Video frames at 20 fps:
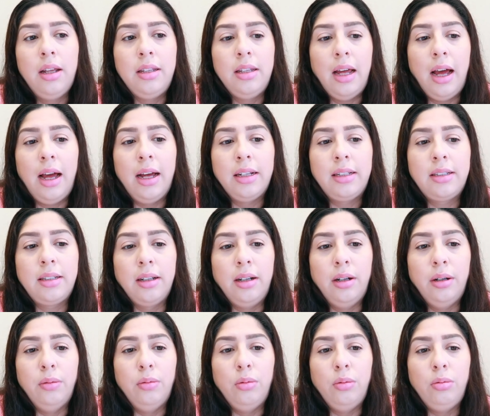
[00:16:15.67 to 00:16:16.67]
that
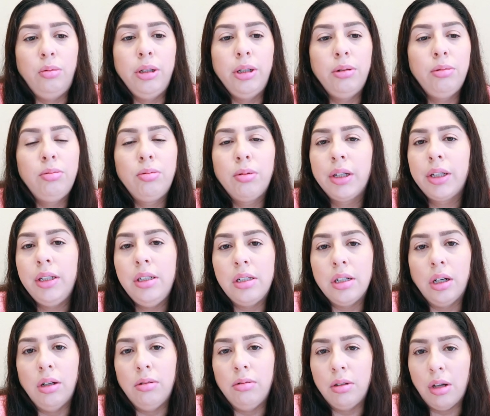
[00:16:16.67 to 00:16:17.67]
um, we really
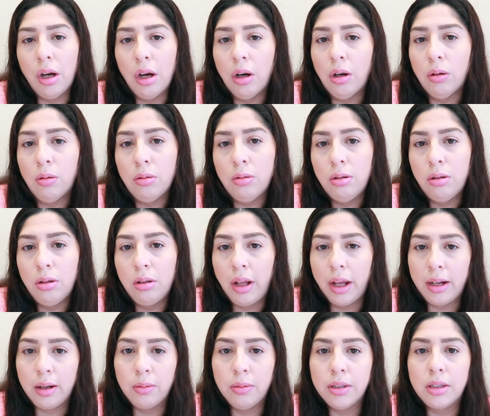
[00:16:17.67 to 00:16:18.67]
don't know
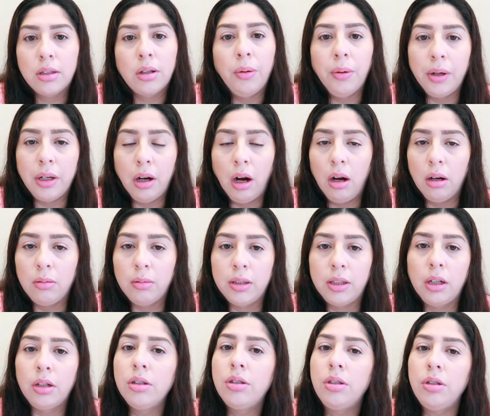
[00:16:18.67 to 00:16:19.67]
like what's going on
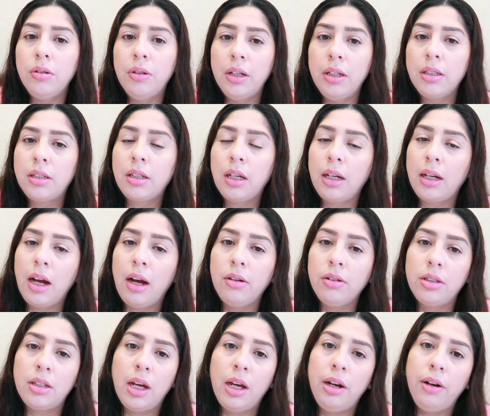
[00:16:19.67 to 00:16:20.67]
with our students like
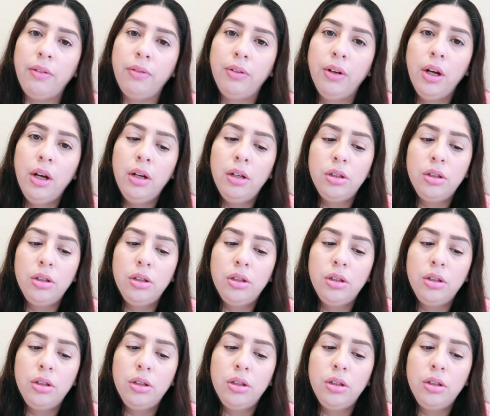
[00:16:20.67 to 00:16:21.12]
outside of